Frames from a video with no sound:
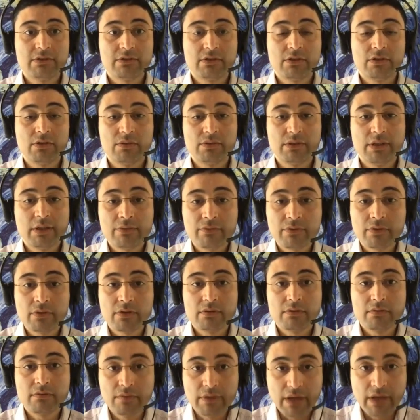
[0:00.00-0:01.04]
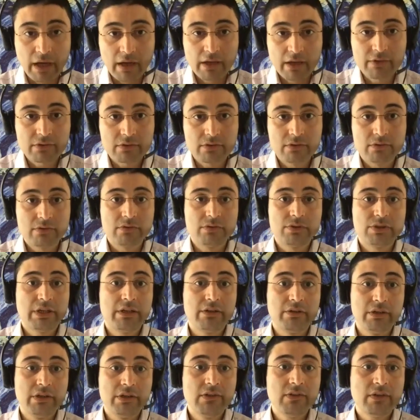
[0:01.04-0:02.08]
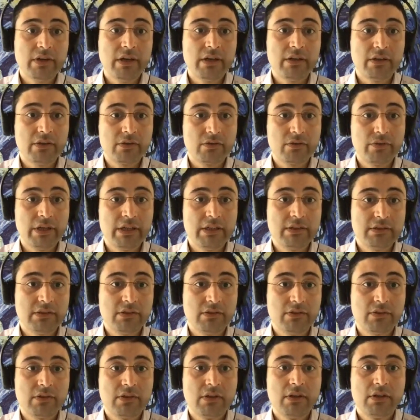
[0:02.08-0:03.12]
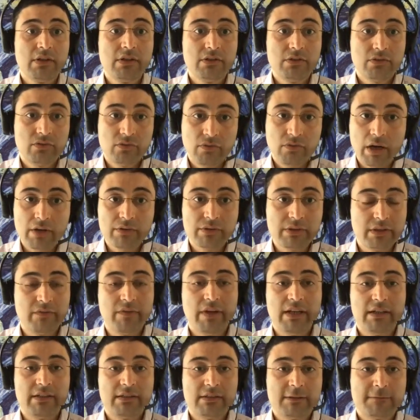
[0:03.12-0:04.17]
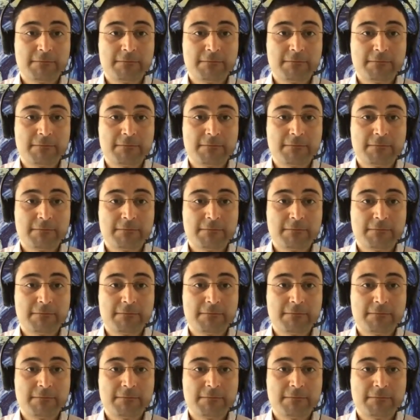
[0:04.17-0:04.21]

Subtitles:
So therefore, we ask you to share your insight and questions throughout the event.